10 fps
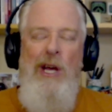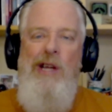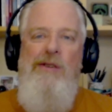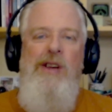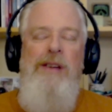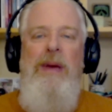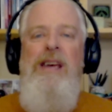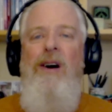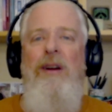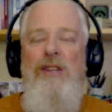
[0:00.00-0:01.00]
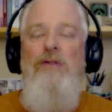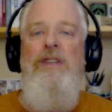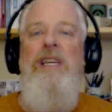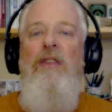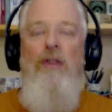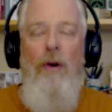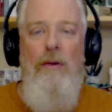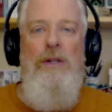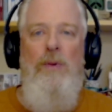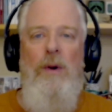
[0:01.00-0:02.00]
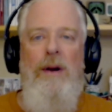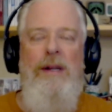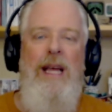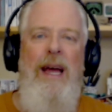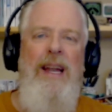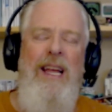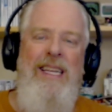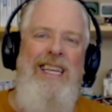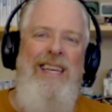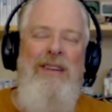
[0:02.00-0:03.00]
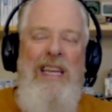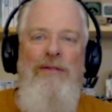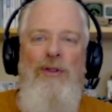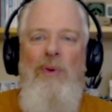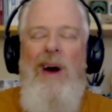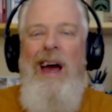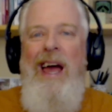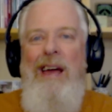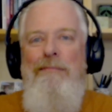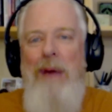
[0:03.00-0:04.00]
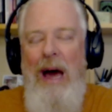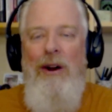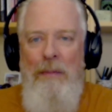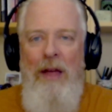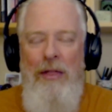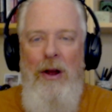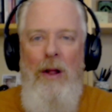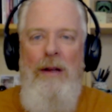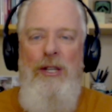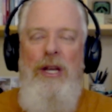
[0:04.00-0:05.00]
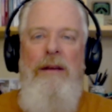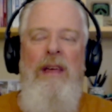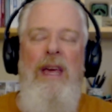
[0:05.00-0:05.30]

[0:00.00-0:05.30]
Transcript: Beyond using those words, I'd like to even give you a better methodology.